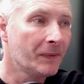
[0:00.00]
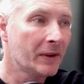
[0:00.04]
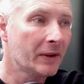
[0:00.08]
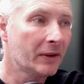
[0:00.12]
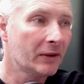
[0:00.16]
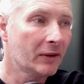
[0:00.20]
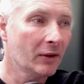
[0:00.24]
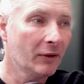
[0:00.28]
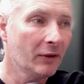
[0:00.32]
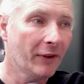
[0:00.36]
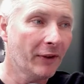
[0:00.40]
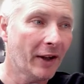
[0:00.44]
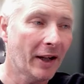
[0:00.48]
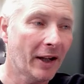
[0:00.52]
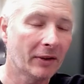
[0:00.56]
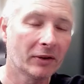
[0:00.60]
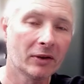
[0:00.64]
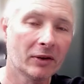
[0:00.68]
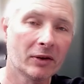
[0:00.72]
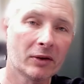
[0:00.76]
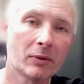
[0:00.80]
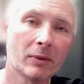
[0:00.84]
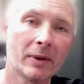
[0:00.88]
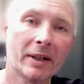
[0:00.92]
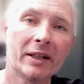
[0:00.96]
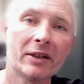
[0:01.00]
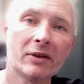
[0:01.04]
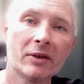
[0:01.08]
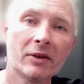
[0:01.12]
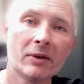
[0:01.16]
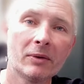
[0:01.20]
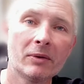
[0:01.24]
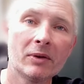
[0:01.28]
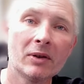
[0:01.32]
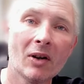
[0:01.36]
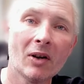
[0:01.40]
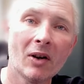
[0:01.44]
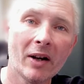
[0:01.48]
two thousand twenty-two,
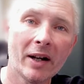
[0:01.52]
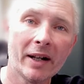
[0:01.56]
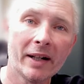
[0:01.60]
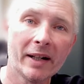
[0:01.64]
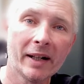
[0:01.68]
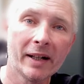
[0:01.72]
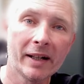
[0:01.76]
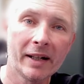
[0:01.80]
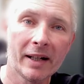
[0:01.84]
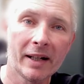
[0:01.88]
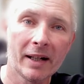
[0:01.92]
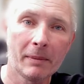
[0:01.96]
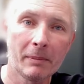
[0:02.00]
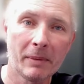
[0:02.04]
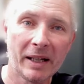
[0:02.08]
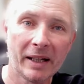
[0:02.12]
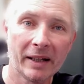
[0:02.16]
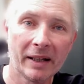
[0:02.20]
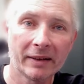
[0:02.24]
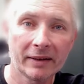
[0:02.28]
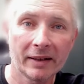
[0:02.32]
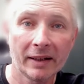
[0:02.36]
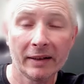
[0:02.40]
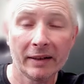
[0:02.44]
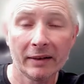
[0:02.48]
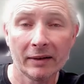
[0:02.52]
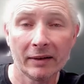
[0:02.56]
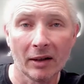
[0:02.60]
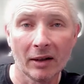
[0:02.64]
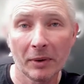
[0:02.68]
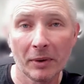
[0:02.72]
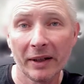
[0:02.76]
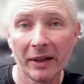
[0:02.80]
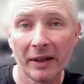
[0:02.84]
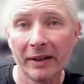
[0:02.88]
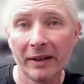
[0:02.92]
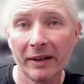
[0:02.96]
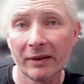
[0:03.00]
nine A M E S T time.
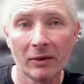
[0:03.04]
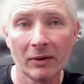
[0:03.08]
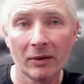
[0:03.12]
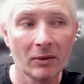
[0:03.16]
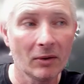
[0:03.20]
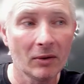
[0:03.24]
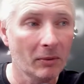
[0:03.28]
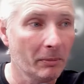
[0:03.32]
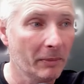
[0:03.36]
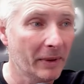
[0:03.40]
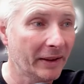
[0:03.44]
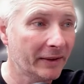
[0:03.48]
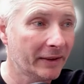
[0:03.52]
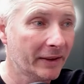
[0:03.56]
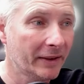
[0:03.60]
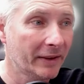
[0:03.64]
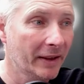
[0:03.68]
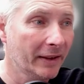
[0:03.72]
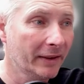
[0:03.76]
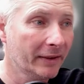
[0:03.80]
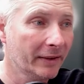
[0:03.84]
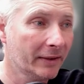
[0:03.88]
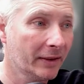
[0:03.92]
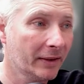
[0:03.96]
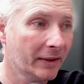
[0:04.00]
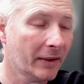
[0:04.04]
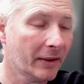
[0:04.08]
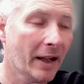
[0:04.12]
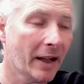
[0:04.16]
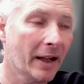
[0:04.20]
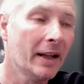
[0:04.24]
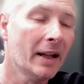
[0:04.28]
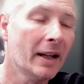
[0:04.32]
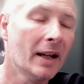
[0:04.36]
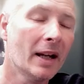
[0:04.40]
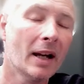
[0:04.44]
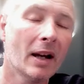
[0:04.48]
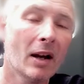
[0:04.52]
Please do not miss this.
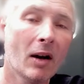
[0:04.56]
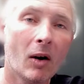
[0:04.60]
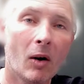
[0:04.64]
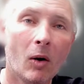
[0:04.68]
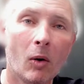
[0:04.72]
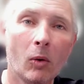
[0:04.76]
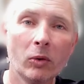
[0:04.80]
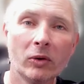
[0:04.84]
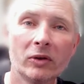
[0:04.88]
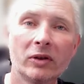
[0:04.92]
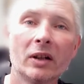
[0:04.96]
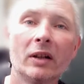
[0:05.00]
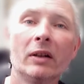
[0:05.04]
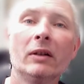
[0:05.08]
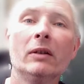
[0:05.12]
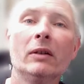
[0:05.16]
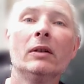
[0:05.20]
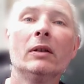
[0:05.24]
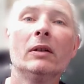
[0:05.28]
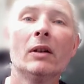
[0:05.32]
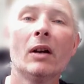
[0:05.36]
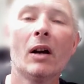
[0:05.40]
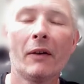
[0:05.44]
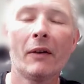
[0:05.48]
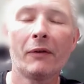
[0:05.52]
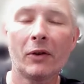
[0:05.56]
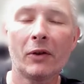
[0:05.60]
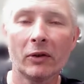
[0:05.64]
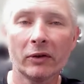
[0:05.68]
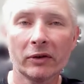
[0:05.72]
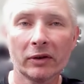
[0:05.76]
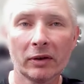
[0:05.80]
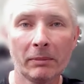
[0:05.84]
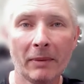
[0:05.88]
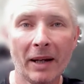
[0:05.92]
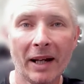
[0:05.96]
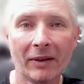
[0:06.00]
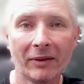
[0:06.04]
Okay, also I've got
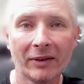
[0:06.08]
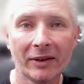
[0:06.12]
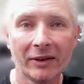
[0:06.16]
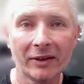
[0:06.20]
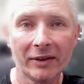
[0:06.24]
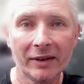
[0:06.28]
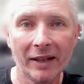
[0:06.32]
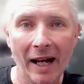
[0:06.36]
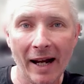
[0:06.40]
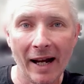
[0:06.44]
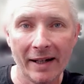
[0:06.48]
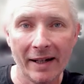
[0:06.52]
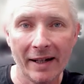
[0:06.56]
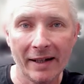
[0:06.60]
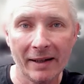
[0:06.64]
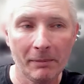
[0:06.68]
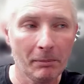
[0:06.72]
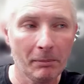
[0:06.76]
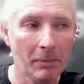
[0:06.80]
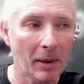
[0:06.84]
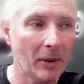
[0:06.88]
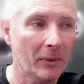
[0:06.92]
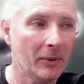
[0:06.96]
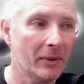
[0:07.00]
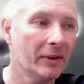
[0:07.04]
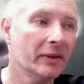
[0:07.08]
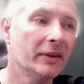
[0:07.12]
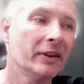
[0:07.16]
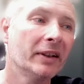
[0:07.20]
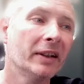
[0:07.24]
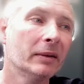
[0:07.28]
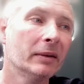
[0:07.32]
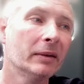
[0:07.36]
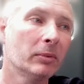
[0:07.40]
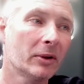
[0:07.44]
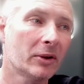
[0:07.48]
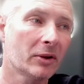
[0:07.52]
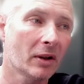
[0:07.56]
some outstanding
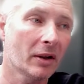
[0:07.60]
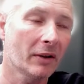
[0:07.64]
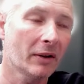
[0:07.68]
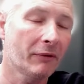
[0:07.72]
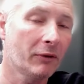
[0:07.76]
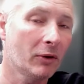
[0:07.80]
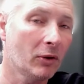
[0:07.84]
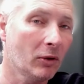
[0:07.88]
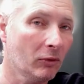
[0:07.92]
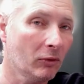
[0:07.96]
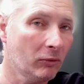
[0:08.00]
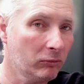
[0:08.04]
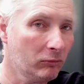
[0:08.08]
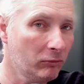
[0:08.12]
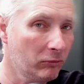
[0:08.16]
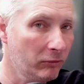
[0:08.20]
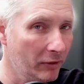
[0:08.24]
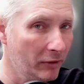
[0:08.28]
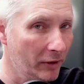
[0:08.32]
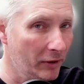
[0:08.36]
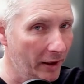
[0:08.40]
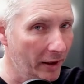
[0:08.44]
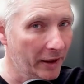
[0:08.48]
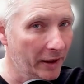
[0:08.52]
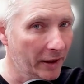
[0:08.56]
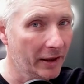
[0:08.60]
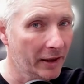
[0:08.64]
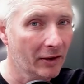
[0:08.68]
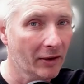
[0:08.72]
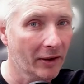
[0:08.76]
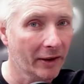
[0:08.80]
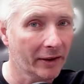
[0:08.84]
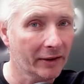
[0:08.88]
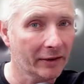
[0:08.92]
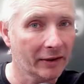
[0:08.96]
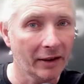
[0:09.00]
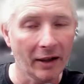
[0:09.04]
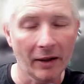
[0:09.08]
bonuses which I've got really
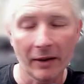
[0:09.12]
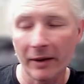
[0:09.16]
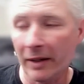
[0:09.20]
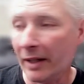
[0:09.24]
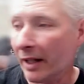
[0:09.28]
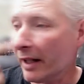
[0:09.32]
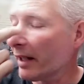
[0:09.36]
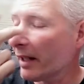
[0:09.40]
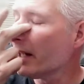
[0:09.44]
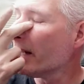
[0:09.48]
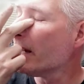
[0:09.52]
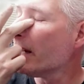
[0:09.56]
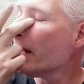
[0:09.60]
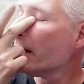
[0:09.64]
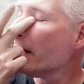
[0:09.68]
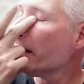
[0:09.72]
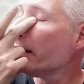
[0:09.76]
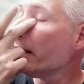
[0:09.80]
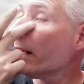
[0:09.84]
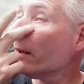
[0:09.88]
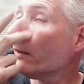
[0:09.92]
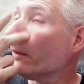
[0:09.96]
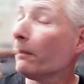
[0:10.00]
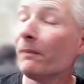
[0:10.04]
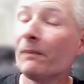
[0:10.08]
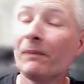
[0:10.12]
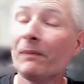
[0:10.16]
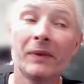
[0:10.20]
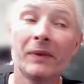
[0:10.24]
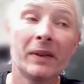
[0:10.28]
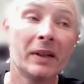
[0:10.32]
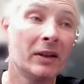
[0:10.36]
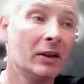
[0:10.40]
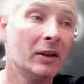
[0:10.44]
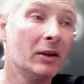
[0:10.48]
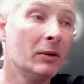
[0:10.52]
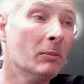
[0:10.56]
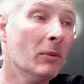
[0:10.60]
nicely. Okay, now
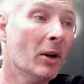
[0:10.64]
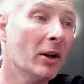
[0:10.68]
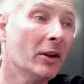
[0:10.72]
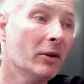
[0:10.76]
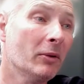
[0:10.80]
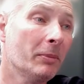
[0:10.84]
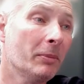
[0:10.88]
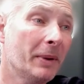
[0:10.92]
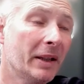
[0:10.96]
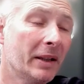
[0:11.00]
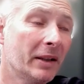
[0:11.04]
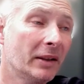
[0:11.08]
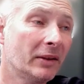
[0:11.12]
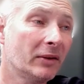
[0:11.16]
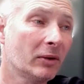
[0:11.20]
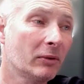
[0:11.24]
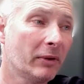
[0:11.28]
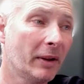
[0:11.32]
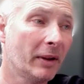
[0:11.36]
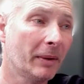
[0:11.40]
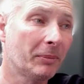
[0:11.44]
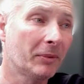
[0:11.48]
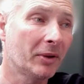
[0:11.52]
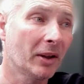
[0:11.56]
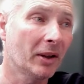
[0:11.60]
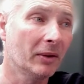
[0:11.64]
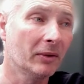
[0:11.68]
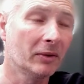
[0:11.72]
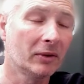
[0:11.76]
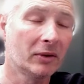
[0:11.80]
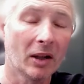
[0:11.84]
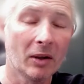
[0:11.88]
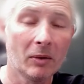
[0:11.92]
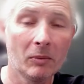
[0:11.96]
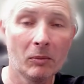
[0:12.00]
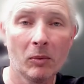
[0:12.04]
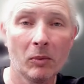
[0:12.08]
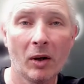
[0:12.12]
you might not be into crypto,
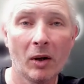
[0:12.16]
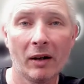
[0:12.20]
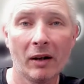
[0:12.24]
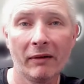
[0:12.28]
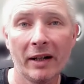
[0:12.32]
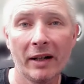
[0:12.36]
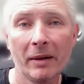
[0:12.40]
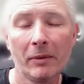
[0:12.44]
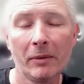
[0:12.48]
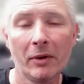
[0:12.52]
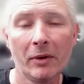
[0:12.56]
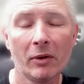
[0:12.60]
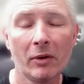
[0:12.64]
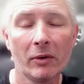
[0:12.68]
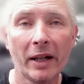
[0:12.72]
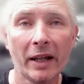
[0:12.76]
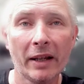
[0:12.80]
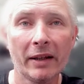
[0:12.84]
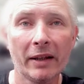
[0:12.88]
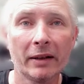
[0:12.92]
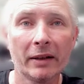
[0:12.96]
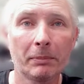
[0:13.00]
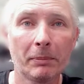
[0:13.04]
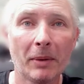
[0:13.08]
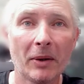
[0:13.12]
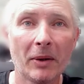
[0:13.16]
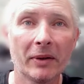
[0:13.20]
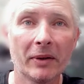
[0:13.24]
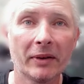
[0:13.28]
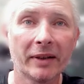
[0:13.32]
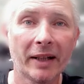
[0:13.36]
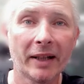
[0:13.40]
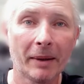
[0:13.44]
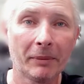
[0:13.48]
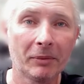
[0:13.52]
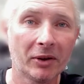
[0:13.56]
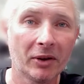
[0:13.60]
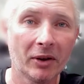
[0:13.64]
don't worry, you'll get this bonus
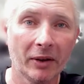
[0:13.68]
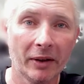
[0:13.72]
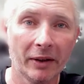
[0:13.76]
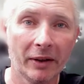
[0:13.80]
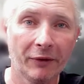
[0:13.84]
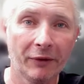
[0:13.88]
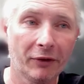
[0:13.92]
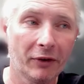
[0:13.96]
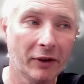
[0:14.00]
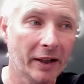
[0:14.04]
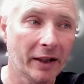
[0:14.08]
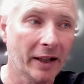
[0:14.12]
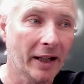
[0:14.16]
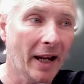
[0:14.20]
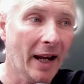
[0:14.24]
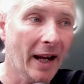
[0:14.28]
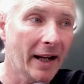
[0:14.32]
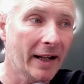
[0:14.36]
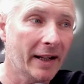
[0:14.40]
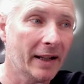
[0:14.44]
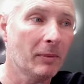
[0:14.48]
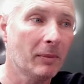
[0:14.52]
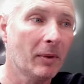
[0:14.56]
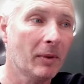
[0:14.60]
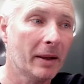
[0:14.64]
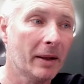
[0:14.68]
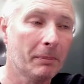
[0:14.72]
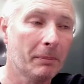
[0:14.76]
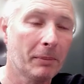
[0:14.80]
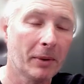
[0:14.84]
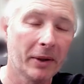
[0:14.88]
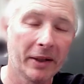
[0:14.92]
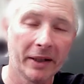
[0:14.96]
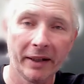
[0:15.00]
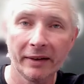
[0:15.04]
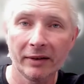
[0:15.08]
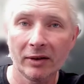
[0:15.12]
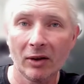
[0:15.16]
absolutely free anyway,
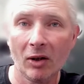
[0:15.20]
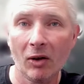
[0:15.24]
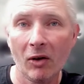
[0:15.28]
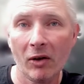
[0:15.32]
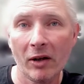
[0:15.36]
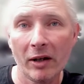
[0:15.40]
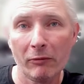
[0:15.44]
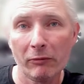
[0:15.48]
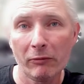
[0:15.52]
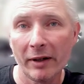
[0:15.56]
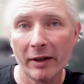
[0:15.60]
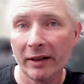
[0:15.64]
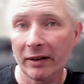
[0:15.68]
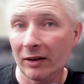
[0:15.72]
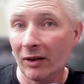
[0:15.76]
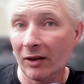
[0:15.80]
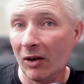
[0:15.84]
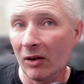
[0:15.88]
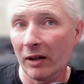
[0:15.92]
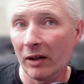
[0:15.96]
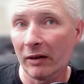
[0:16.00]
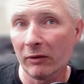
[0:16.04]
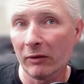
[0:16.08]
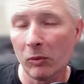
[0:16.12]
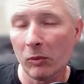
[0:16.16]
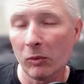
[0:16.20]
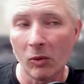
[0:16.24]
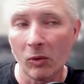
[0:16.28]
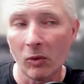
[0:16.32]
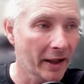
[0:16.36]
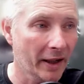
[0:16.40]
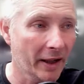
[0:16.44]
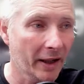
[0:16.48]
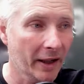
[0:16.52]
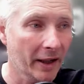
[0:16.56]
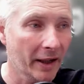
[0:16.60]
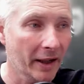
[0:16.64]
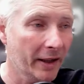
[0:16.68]
but it is a high risk, high
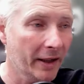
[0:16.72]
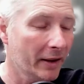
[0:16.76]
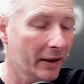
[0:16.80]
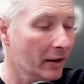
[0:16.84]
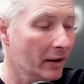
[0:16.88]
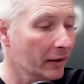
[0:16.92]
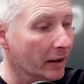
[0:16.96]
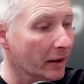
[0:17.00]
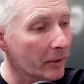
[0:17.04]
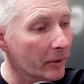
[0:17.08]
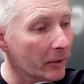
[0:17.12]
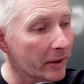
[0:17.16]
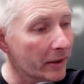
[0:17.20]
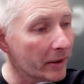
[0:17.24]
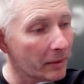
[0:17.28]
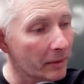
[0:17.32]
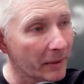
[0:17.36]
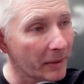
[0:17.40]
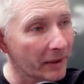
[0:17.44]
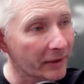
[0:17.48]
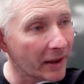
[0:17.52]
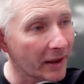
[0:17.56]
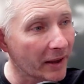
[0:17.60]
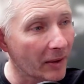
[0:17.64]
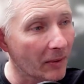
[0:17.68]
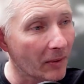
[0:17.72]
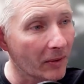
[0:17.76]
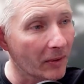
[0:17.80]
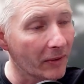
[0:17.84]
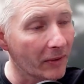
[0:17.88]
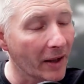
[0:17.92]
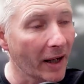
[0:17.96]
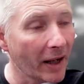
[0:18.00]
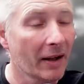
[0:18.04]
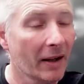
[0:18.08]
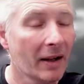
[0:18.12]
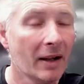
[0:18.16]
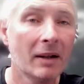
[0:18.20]
reward, okay, and I don't want you to miss out on
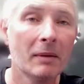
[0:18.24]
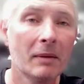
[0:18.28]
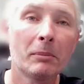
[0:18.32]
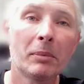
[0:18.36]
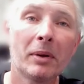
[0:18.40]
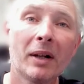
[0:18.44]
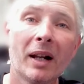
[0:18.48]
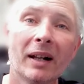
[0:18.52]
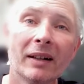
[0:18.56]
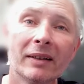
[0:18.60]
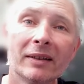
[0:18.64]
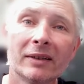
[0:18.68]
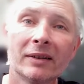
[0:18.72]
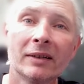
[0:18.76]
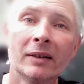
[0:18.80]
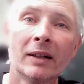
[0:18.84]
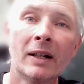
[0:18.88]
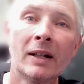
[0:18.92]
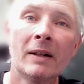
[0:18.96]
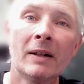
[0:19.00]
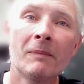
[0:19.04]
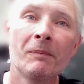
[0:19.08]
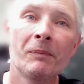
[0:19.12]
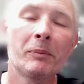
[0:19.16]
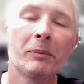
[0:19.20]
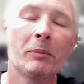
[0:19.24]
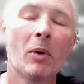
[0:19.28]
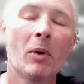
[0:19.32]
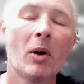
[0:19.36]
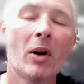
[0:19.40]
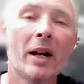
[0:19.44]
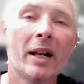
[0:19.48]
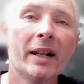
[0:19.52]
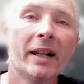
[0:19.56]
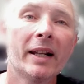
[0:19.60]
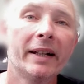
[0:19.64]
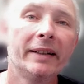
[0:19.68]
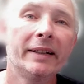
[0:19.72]
that. Plus,
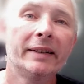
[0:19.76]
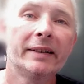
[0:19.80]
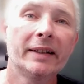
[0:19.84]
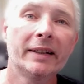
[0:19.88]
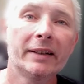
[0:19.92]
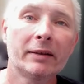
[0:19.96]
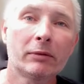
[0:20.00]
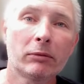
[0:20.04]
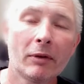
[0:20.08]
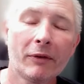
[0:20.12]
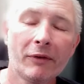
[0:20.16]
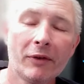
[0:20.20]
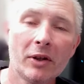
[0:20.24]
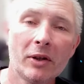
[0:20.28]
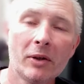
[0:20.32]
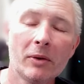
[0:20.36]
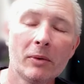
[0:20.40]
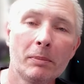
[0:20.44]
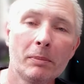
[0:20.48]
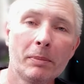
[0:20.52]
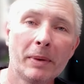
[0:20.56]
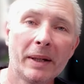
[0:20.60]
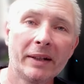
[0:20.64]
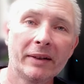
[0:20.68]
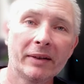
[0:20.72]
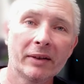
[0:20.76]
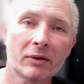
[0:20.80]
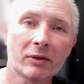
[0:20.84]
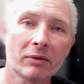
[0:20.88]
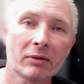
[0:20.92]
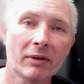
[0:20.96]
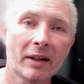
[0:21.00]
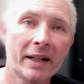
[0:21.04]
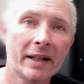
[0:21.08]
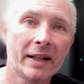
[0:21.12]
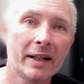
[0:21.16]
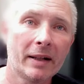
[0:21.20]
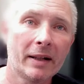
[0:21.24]
my latest review beta
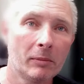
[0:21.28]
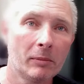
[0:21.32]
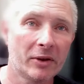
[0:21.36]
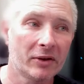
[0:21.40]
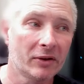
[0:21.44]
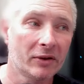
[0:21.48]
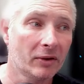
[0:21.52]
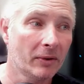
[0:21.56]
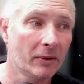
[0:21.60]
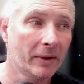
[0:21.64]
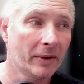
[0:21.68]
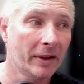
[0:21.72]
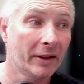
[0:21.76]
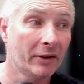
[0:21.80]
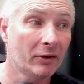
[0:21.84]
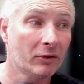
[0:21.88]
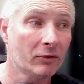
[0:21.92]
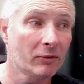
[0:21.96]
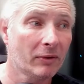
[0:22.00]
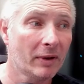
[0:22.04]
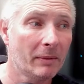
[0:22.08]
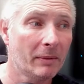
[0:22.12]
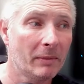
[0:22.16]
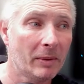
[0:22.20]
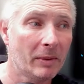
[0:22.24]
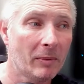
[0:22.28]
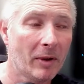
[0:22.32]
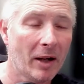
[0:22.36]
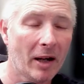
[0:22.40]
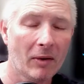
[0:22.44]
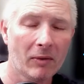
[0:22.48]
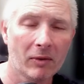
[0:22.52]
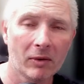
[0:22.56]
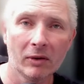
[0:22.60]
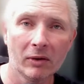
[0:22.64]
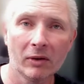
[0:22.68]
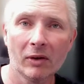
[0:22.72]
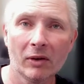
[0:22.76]
training, which is doing extremely well,
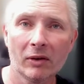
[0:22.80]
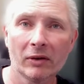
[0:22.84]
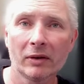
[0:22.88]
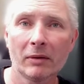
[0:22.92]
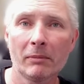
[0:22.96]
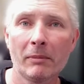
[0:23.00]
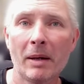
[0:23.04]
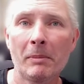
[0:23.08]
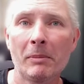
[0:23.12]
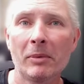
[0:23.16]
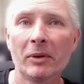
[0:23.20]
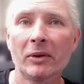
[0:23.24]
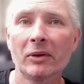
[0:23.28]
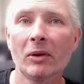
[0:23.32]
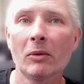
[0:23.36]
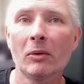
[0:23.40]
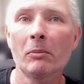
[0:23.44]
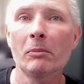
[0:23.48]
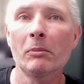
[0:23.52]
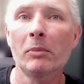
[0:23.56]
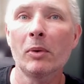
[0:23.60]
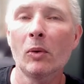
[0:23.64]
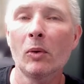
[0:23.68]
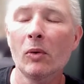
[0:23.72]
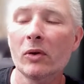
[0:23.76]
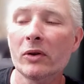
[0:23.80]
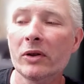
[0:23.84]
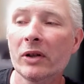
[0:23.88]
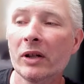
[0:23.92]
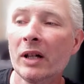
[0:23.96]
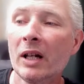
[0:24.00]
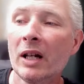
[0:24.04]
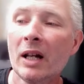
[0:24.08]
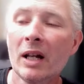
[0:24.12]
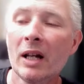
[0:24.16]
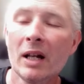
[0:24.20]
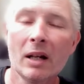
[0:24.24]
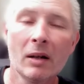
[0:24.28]
I've got lots of members on board,
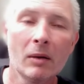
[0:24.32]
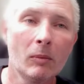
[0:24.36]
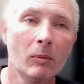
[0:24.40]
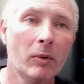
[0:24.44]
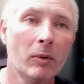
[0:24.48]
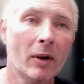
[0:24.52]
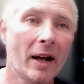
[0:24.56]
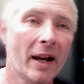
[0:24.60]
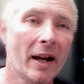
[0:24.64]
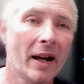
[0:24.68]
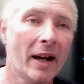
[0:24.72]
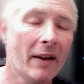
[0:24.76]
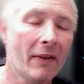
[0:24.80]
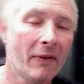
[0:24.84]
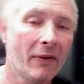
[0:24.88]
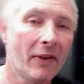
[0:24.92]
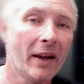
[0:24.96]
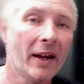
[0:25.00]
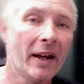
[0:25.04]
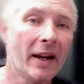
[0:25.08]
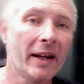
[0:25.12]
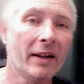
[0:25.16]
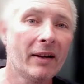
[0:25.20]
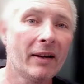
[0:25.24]
where they